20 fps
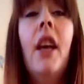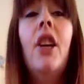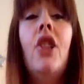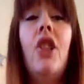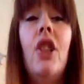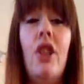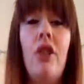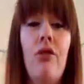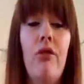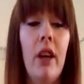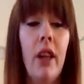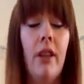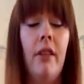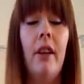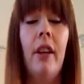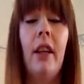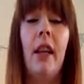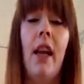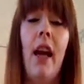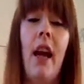She's
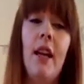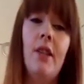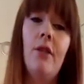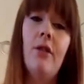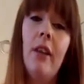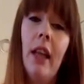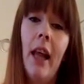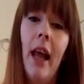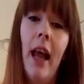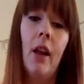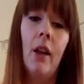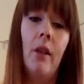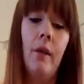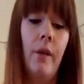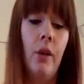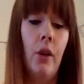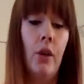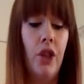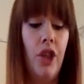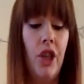really nice, really
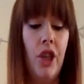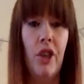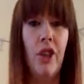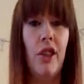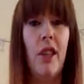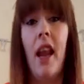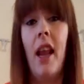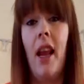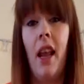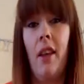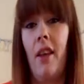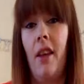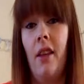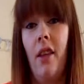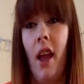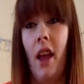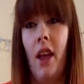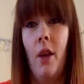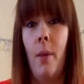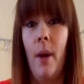helpful. She does anything
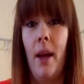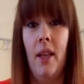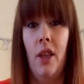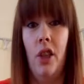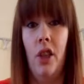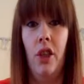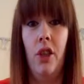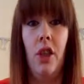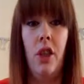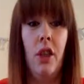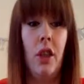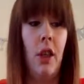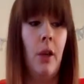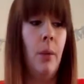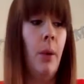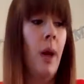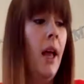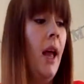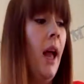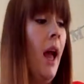that you ask her to
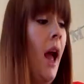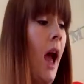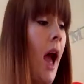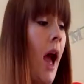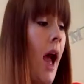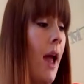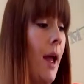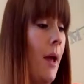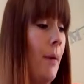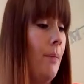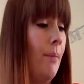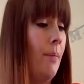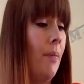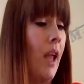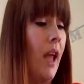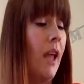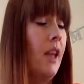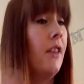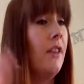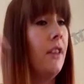do.
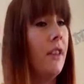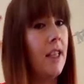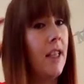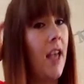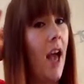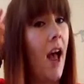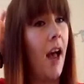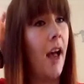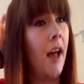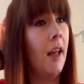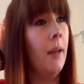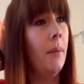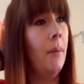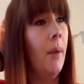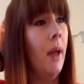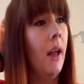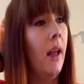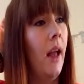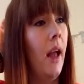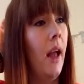And at the time,